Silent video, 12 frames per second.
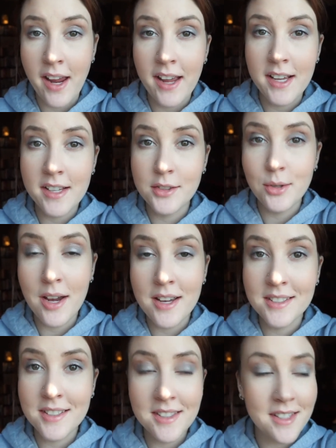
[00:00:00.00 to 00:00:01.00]
As you guys
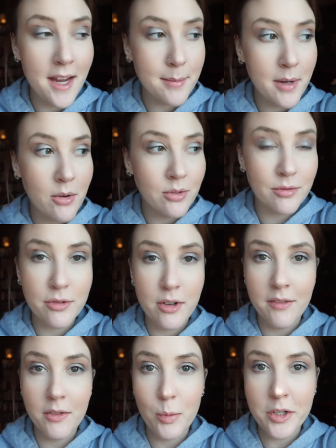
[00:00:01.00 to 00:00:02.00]
can see, I'm out in
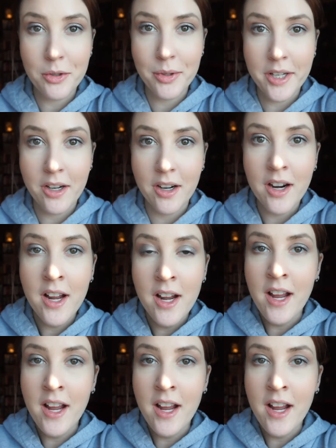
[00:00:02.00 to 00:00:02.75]
front of the window here.